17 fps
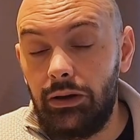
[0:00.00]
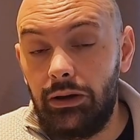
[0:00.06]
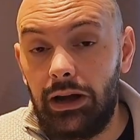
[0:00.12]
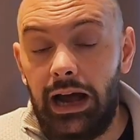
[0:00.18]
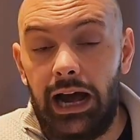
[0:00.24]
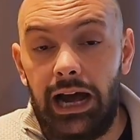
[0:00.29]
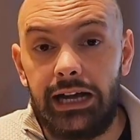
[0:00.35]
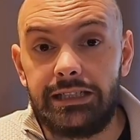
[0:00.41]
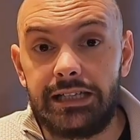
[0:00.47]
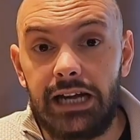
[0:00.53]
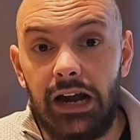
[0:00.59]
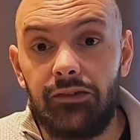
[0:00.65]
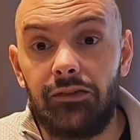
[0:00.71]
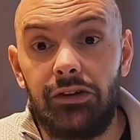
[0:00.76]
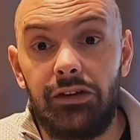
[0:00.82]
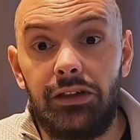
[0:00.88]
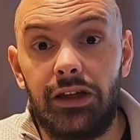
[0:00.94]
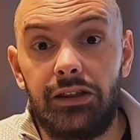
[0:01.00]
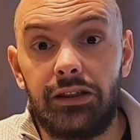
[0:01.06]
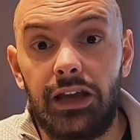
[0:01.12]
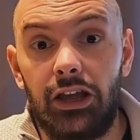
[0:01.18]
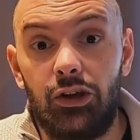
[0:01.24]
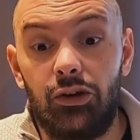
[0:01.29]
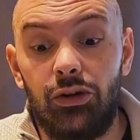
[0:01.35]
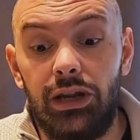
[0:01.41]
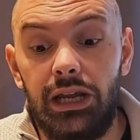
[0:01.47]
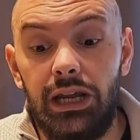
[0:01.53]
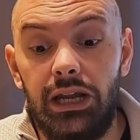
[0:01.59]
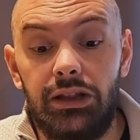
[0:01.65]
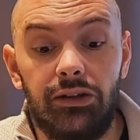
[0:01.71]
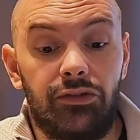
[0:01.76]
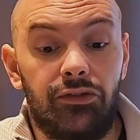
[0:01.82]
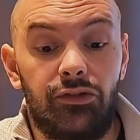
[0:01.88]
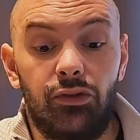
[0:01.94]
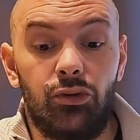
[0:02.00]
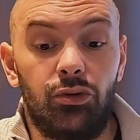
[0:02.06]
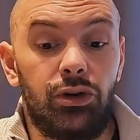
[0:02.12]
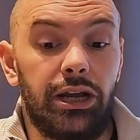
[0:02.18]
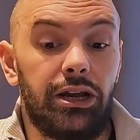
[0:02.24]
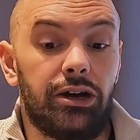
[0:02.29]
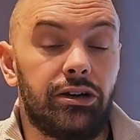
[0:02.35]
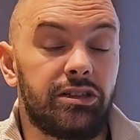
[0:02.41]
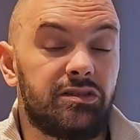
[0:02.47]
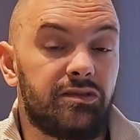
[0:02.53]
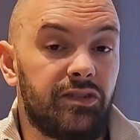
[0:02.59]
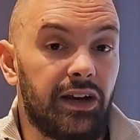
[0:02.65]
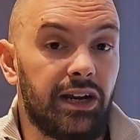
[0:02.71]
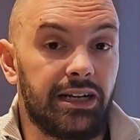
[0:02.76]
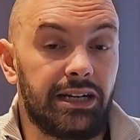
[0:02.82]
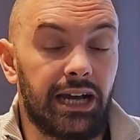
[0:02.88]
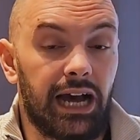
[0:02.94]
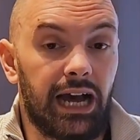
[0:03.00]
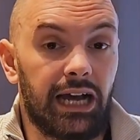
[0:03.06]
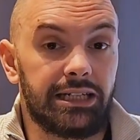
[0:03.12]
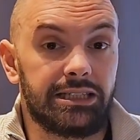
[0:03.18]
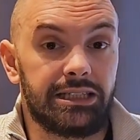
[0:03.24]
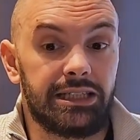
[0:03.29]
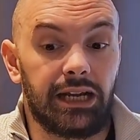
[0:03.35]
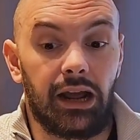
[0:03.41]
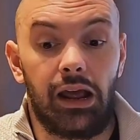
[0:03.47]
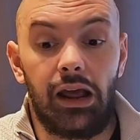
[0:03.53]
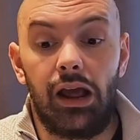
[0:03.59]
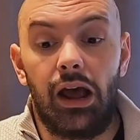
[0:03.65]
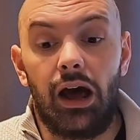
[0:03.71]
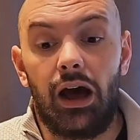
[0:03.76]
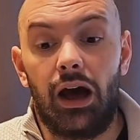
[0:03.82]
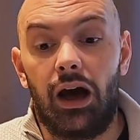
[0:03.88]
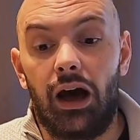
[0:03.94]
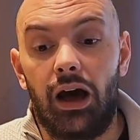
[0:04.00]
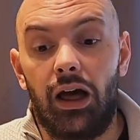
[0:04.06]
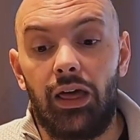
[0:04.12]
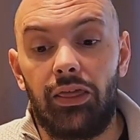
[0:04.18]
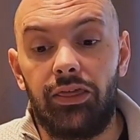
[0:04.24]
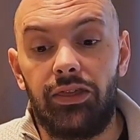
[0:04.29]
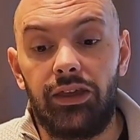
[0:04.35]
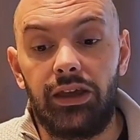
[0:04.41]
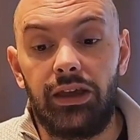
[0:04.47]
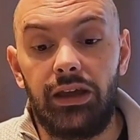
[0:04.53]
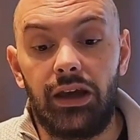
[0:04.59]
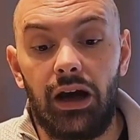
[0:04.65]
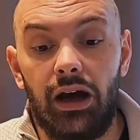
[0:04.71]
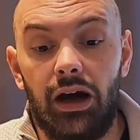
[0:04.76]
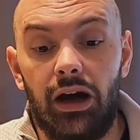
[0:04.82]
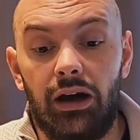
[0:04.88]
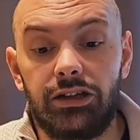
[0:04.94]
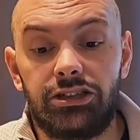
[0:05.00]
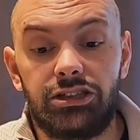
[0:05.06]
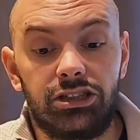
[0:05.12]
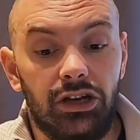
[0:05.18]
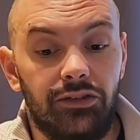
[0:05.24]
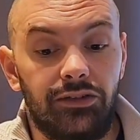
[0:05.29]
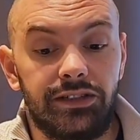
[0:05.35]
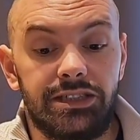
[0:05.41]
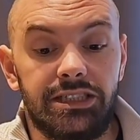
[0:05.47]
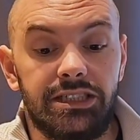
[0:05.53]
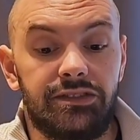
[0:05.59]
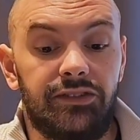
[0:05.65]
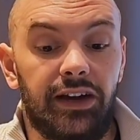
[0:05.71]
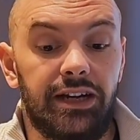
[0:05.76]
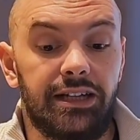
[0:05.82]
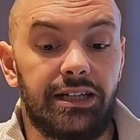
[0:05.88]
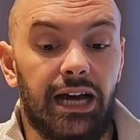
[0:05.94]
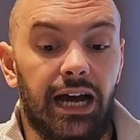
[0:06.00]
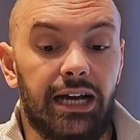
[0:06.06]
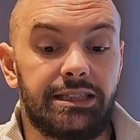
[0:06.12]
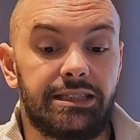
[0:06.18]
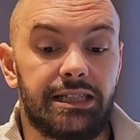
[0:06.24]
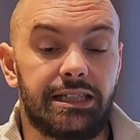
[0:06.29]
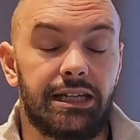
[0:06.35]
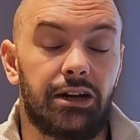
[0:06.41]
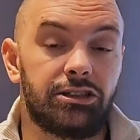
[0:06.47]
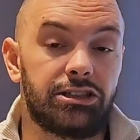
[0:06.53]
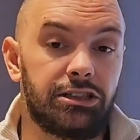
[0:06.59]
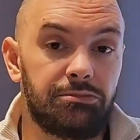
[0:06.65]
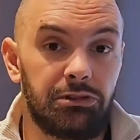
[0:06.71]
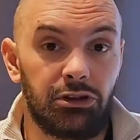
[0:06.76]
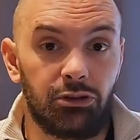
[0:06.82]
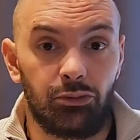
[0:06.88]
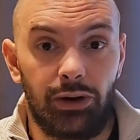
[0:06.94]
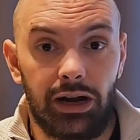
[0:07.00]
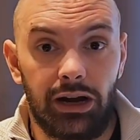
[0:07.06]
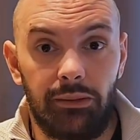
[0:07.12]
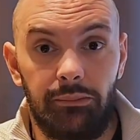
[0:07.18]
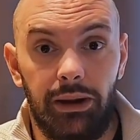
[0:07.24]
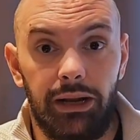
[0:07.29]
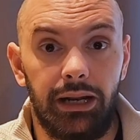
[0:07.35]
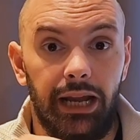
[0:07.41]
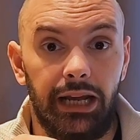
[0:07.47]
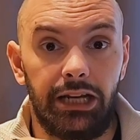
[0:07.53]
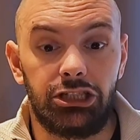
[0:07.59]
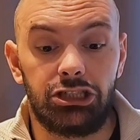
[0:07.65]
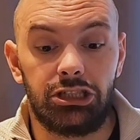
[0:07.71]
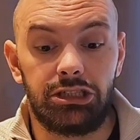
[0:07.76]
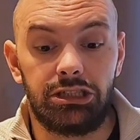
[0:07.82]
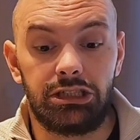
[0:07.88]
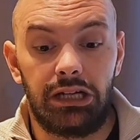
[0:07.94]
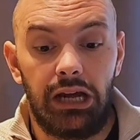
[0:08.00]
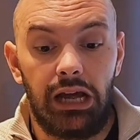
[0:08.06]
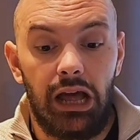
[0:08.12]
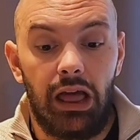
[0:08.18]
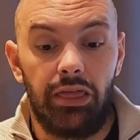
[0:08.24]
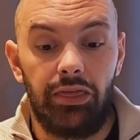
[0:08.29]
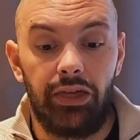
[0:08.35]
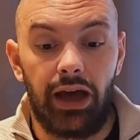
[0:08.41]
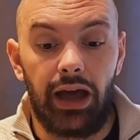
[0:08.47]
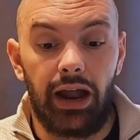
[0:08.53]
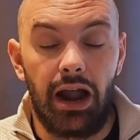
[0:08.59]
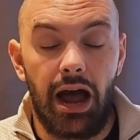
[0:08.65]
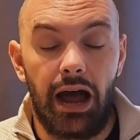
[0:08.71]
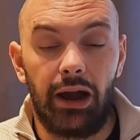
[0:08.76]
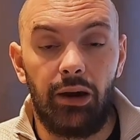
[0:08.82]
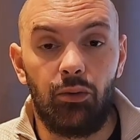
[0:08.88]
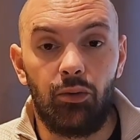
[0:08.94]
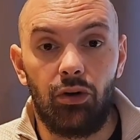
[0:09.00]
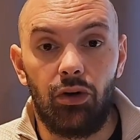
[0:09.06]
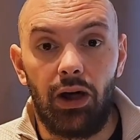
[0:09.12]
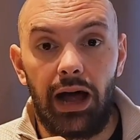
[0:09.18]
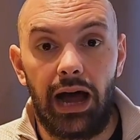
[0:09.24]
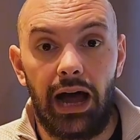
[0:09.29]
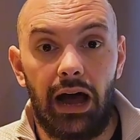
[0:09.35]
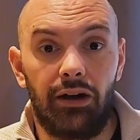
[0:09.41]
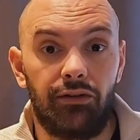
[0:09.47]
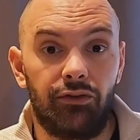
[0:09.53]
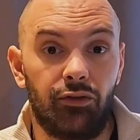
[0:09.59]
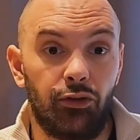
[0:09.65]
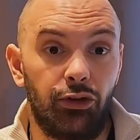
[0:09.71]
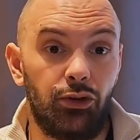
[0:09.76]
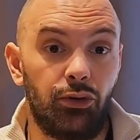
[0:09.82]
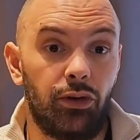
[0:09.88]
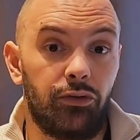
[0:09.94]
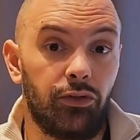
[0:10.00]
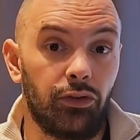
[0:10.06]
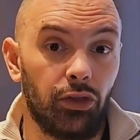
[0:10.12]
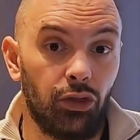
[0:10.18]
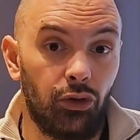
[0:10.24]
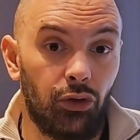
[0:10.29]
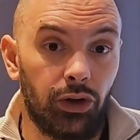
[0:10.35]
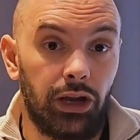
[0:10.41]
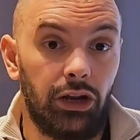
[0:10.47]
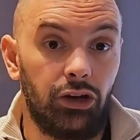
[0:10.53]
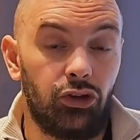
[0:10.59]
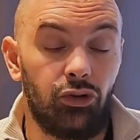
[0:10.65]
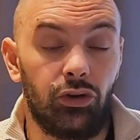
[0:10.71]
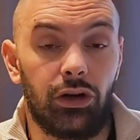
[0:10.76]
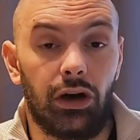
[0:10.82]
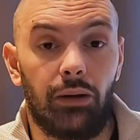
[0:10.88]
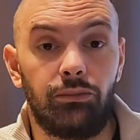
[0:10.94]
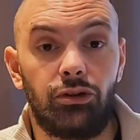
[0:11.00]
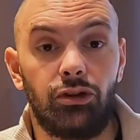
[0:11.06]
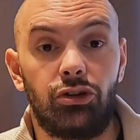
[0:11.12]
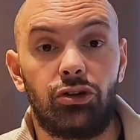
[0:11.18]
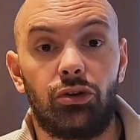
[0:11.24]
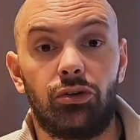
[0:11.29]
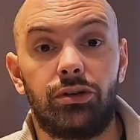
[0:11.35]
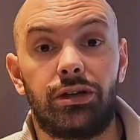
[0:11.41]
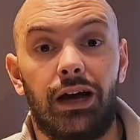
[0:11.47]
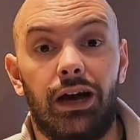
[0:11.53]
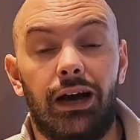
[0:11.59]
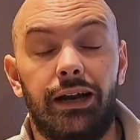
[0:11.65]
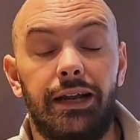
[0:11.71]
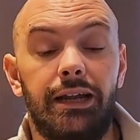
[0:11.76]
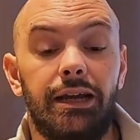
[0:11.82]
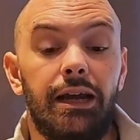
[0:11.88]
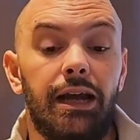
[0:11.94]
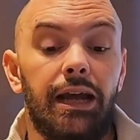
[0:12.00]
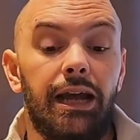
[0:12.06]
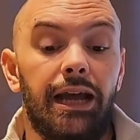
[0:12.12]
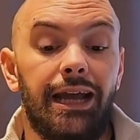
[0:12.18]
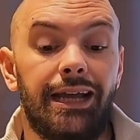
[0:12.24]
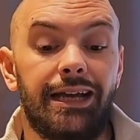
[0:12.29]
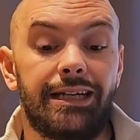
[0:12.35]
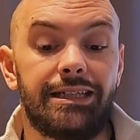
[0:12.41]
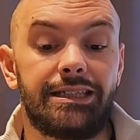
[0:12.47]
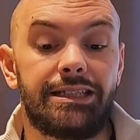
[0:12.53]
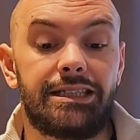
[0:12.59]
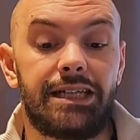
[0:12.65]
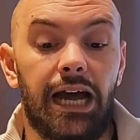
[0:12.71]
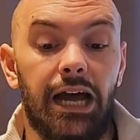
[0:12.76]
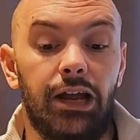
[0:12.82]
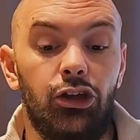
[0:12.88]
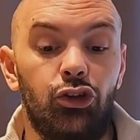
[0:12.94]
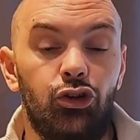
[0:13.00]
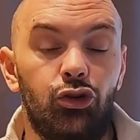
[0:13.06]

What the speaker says: It has everything that you need. The food here is fantastic. The service is fantastic. Now, some of the recommendations that I will have for you if you're looking to come to Tonanti is that